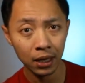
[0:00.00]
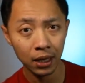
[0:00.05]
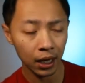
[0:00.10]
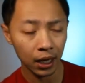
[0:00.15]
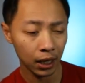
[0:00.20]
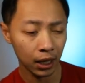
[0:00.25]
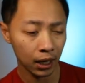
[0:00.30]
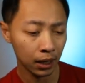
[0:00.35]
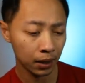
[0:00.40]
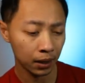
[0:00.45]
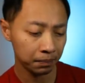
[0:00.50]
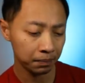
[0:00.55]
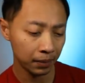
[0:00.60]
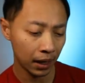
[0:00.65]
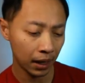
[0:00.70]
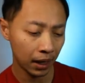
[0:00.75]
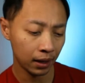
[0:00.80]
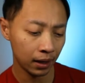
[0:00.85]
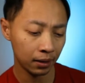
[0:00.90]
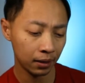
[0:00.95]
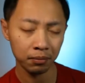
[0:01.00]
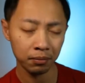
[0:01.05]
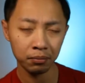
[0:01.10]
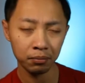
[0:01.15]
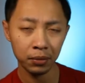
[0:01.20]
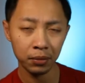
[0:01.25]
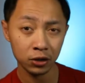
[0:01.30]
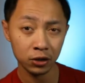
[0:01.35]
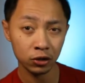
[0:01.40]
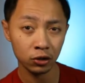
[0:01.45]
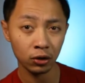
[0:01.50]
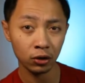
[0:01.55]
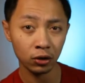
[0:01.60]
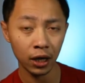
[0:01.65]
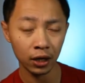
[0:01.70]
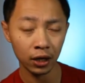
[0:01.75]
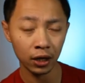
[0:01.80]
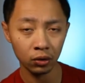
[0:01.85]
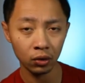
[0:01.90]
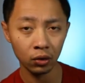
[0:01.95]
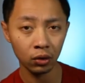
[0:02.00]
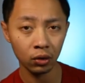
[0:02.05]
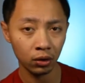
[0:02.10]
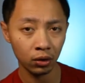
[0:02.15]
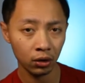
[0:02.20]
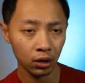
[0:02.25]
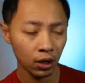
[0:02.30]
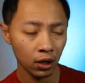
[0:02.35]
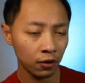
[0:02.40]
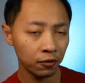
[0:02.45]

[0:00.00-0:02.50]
and make sure that you